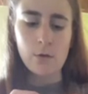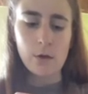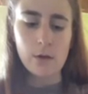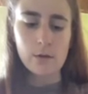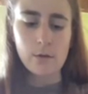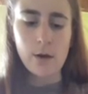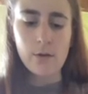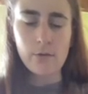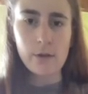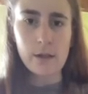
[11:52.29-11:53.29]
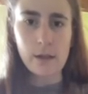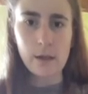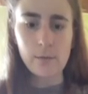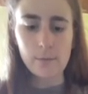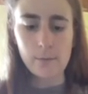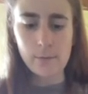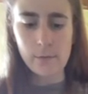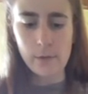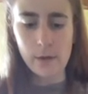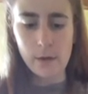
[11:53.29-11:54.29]
It's quite fiddly,
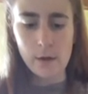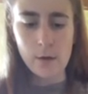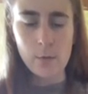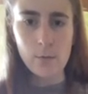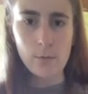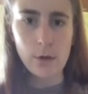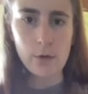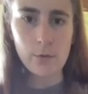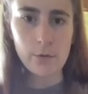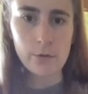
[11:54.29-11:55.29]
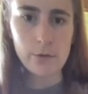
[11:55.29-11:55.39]
but you want